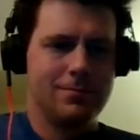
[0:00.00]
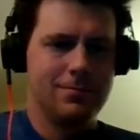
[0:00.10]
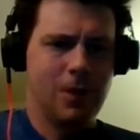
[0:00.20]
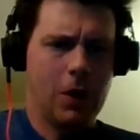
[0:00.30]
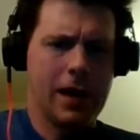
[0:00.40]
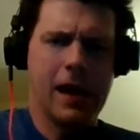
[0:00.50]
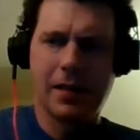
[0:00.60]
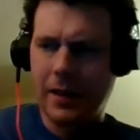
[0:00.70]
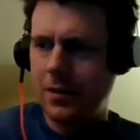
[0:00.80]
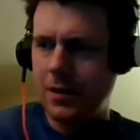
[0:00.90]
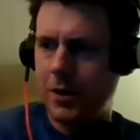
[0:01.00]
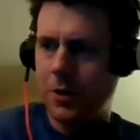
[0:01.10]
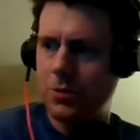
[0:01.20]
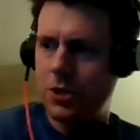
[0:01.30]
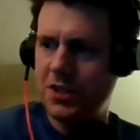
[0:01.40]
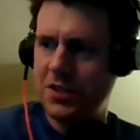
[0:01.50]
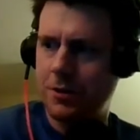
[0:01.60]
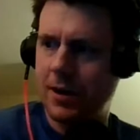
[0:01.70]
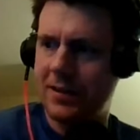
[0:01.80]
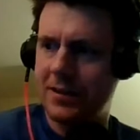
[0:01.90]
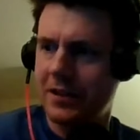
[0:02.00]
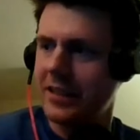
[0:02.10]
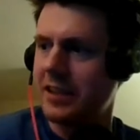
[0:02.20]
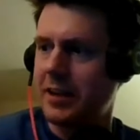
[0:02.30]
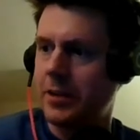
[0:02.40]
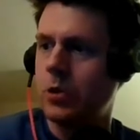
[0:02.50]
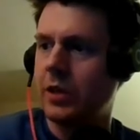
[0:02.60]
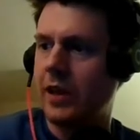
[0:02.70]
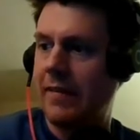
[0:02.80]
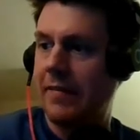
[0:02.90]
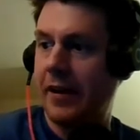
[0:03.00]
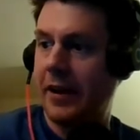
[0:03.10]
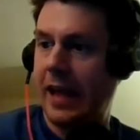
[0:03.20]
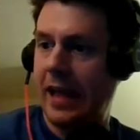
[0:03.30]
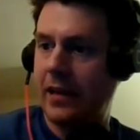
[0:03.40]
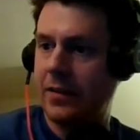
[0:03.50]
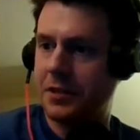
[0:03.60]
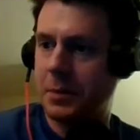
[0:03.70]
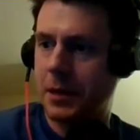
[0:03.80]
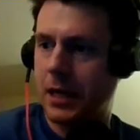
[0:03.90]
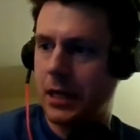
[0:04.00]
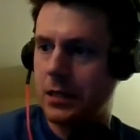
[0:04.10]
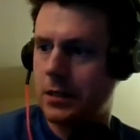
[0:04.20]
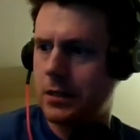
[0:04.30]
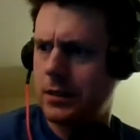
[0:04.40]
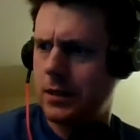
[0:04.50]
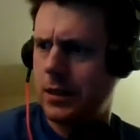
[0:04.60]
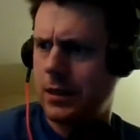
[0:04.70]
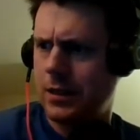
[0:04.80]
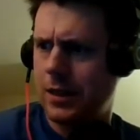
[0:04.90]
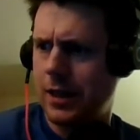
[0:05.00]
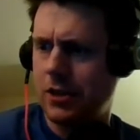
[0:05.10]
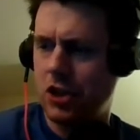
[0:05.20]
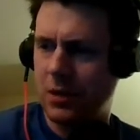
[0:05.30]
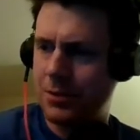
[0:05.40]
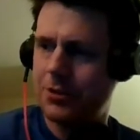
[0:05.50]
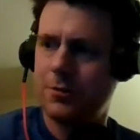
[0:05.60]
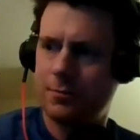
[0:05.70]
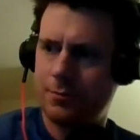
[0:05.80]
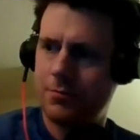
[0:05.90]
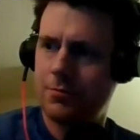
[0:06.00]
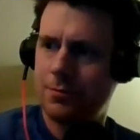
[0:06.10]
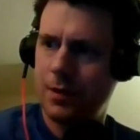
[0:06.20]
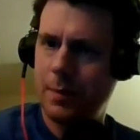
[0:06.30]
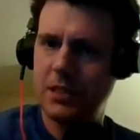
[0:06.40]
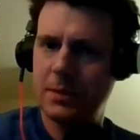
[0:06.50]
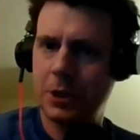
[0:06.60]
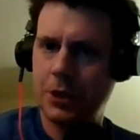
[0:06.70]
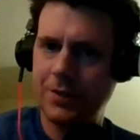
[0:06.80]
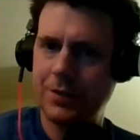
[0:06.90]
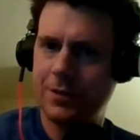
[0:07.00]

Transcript: Oh, yeah. Cheese and crackers, like I said, I usually have on hand of some kind. Okay. And chips. Maybe some cookies.